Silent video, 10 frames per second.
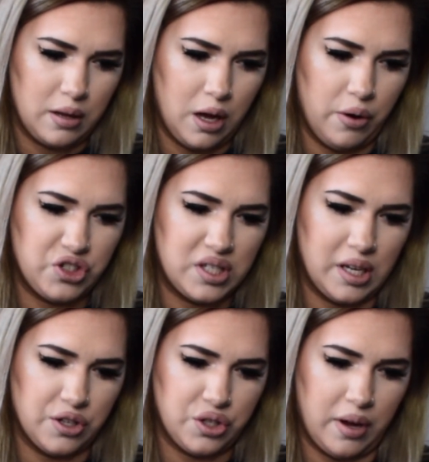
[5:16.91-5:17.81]
Oh, it just
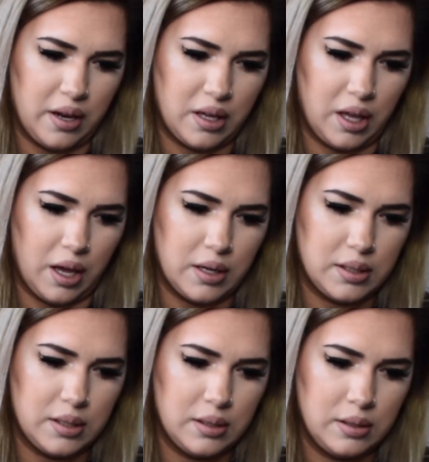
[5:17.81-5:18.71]
tells you how to
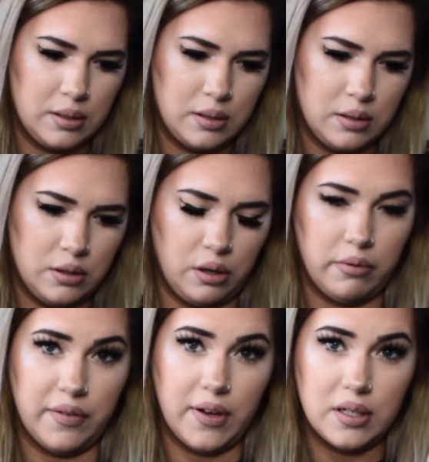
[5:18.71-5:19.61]
get your
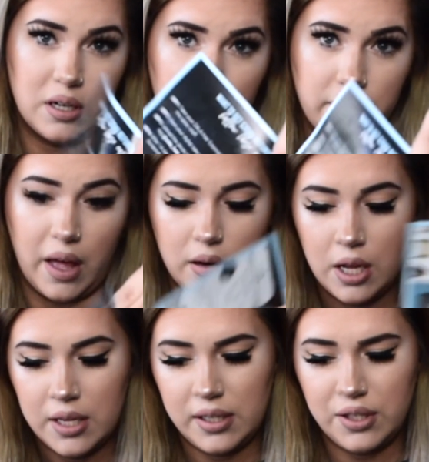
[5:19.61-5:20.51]
refund and all of that.
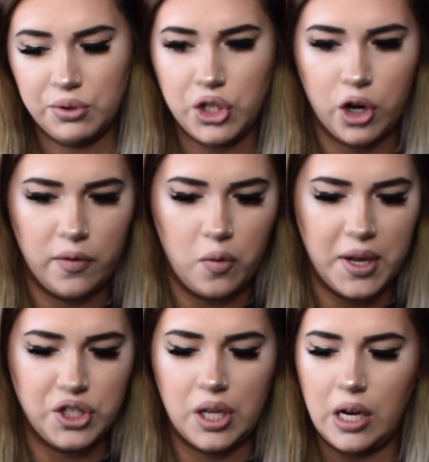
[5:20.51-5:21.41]
So that's return
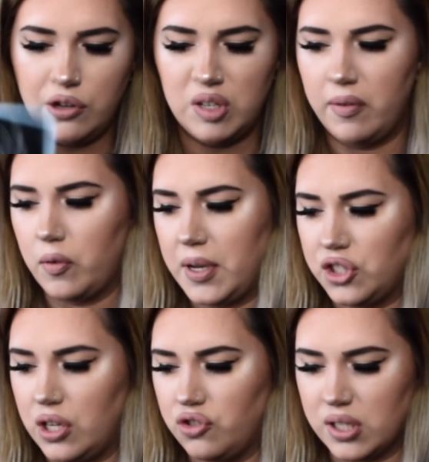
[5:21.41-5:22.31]
information and YouTube
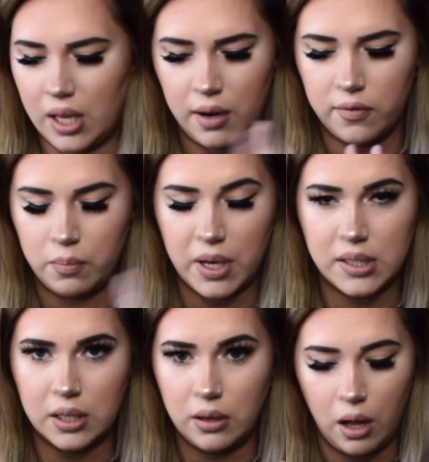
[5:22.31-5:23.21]
information, just kind of the
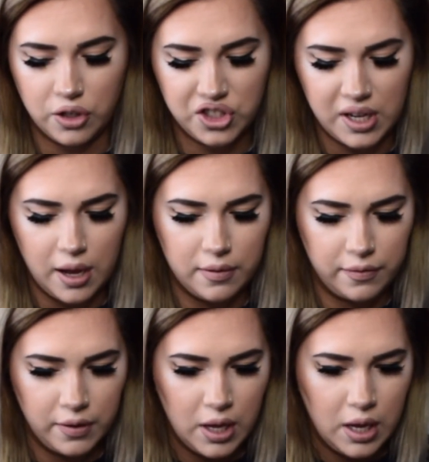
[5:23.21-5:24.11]
basic knowledge stuff.